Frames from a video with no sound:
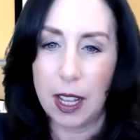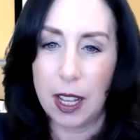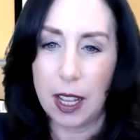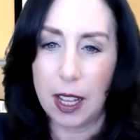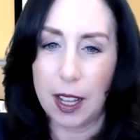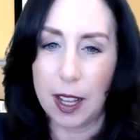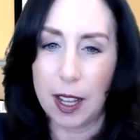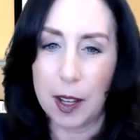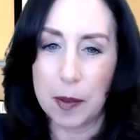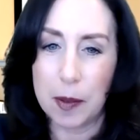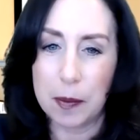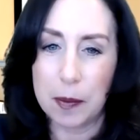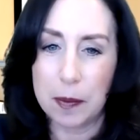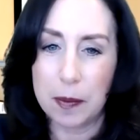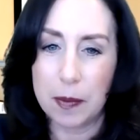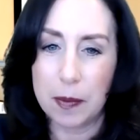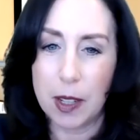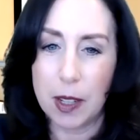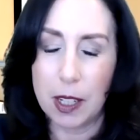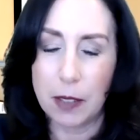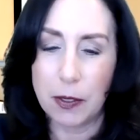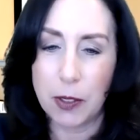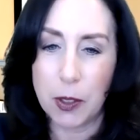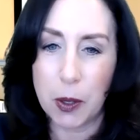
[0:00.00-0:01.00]
Um,
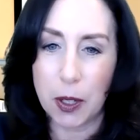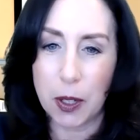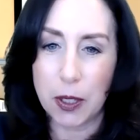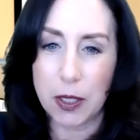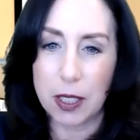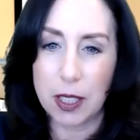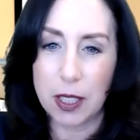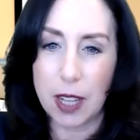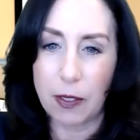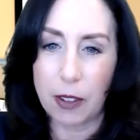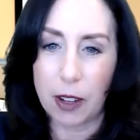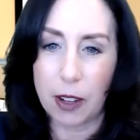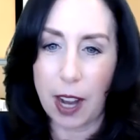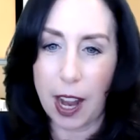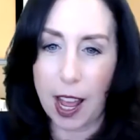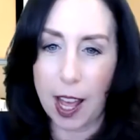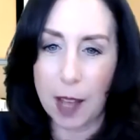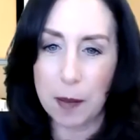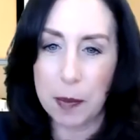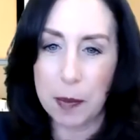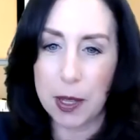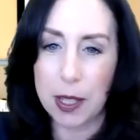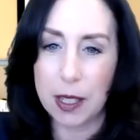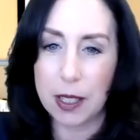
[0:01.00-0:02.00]
and of course, it never
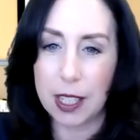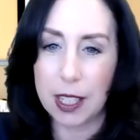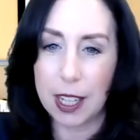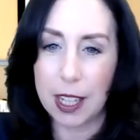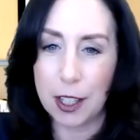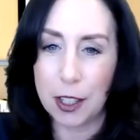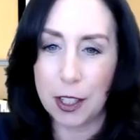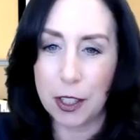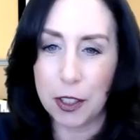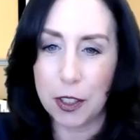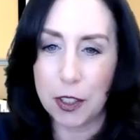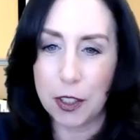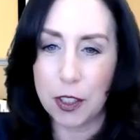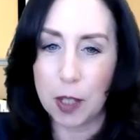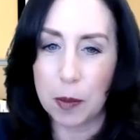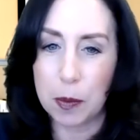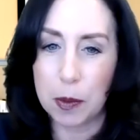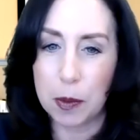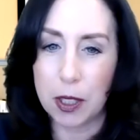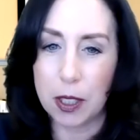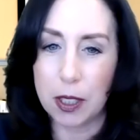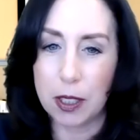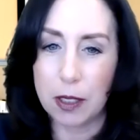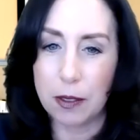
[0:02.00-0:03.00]
happened. The
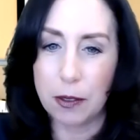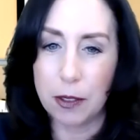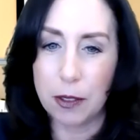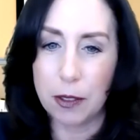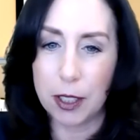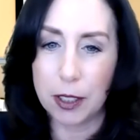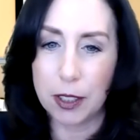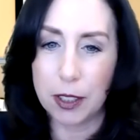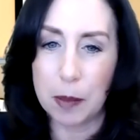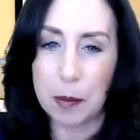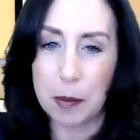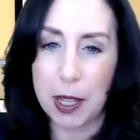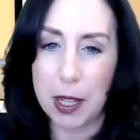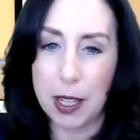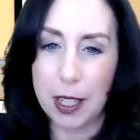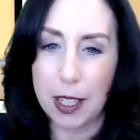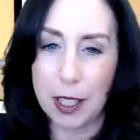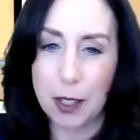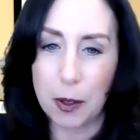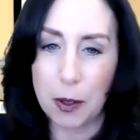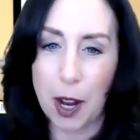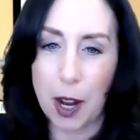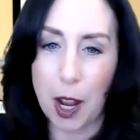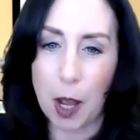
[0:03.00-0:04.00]
internship could have reeled him
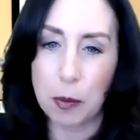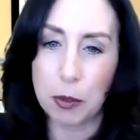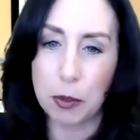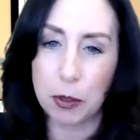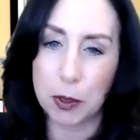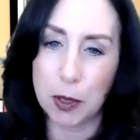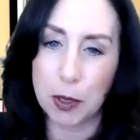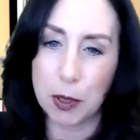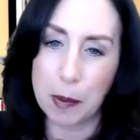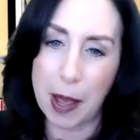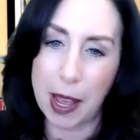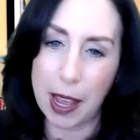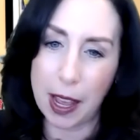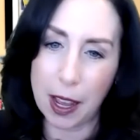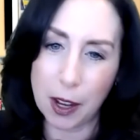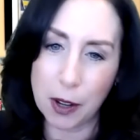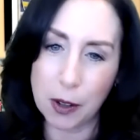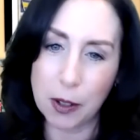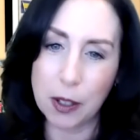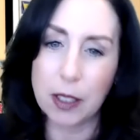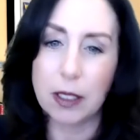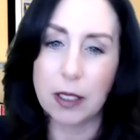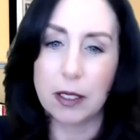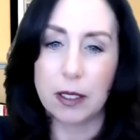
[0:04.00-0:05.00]
in or helped rule him
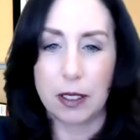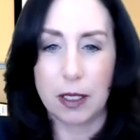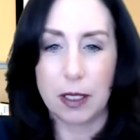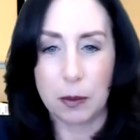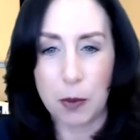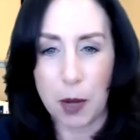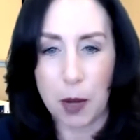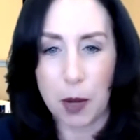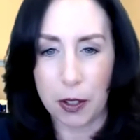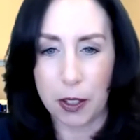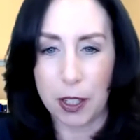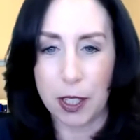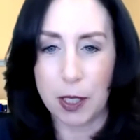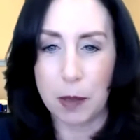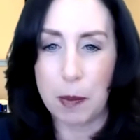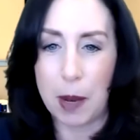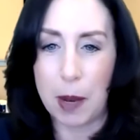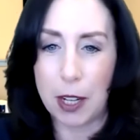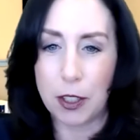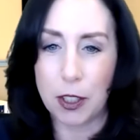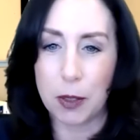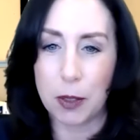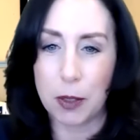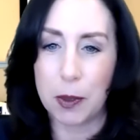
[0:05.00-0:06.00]
out, whether his
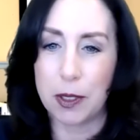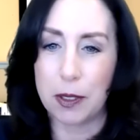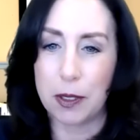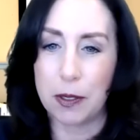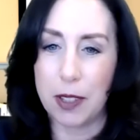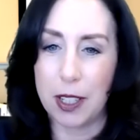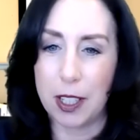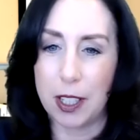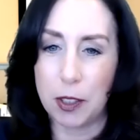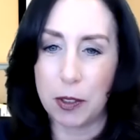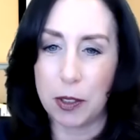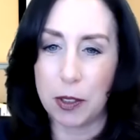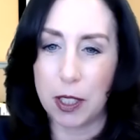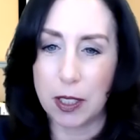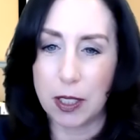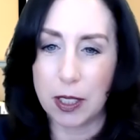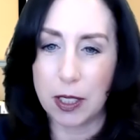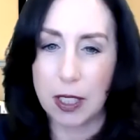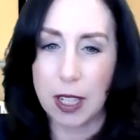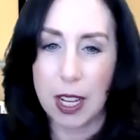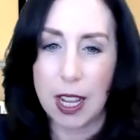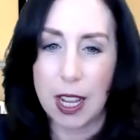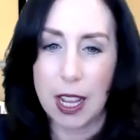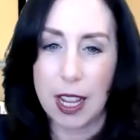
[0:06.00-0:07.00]
major was of
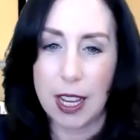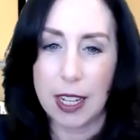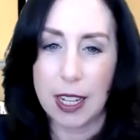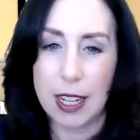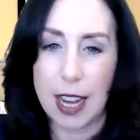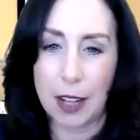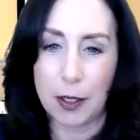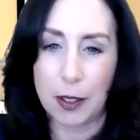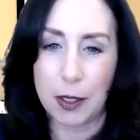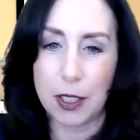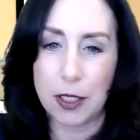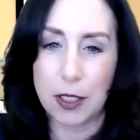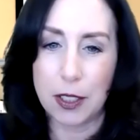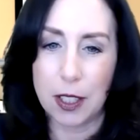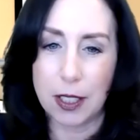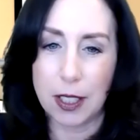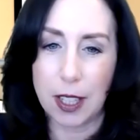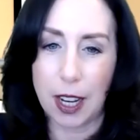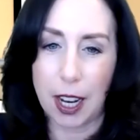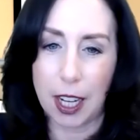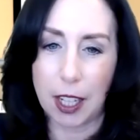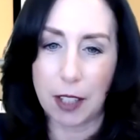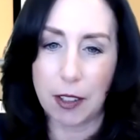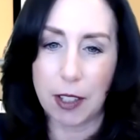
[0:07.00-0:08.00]
interest. Now he's
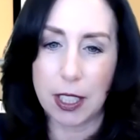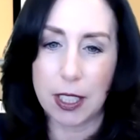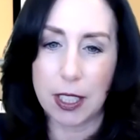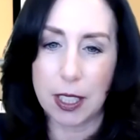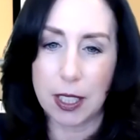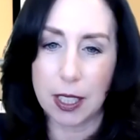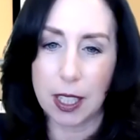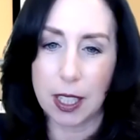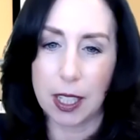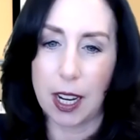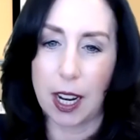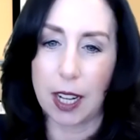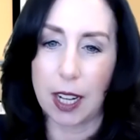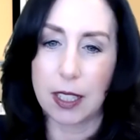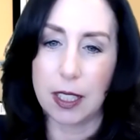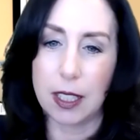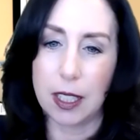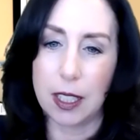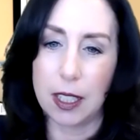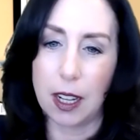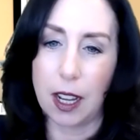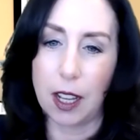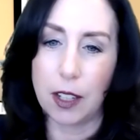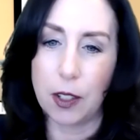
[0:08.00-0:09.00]
just angry,
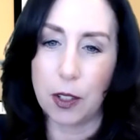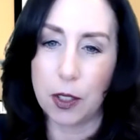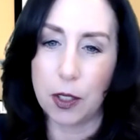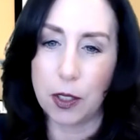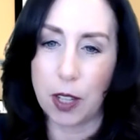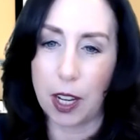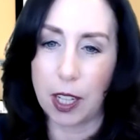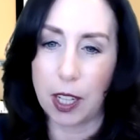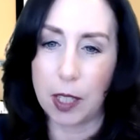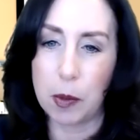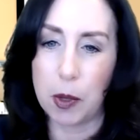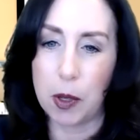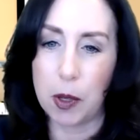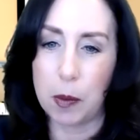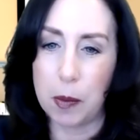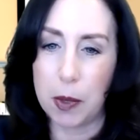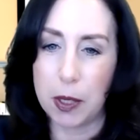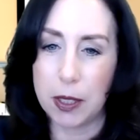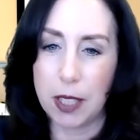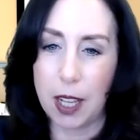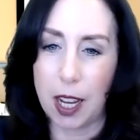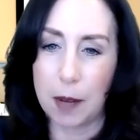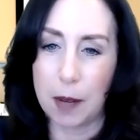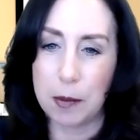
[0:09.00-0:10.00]
disconnected, understandable,
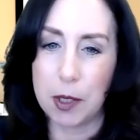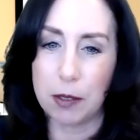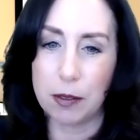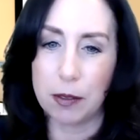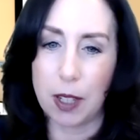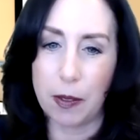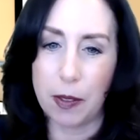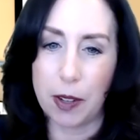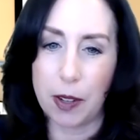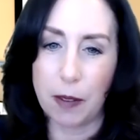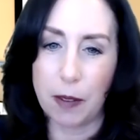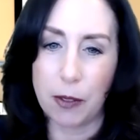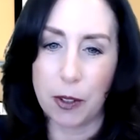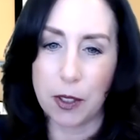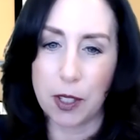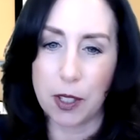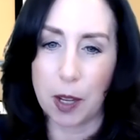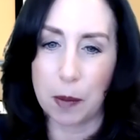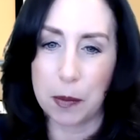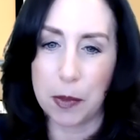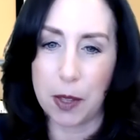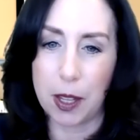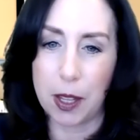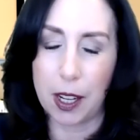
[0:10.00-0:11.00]
but time to rev it up for
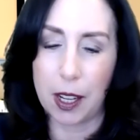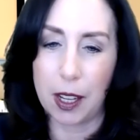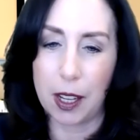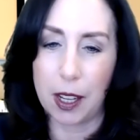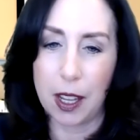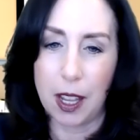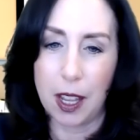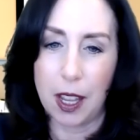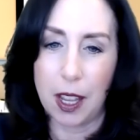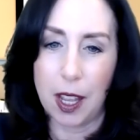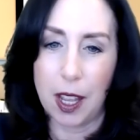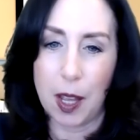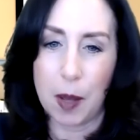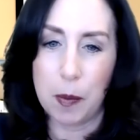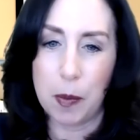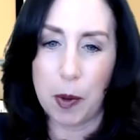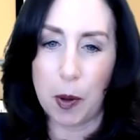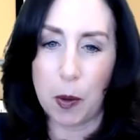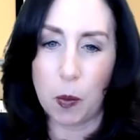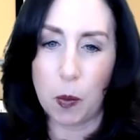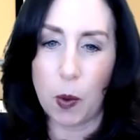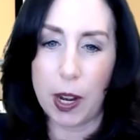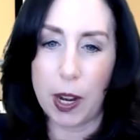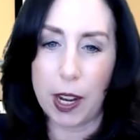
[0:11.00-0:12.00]
something.
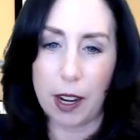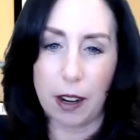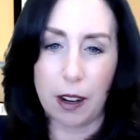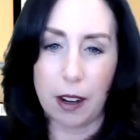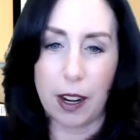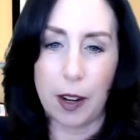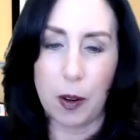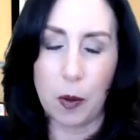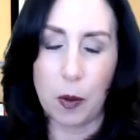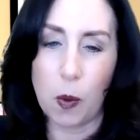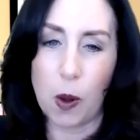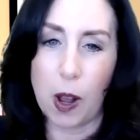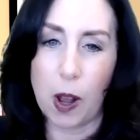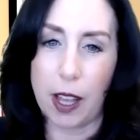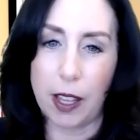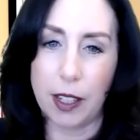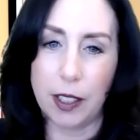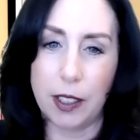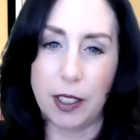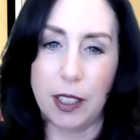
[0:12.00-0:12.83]
But where and what?